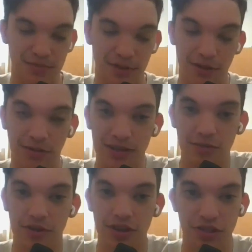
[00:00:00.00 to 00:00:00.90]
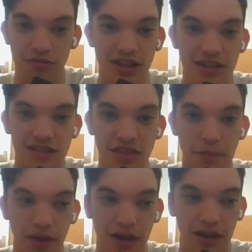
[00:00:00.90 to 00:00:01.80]
But we were the three that did
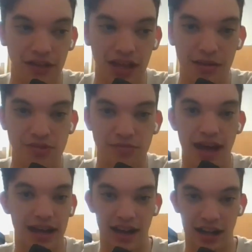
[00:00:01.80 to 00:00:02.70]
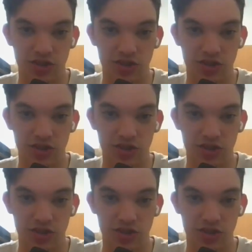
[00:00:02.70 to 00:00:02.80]
the playoff games back in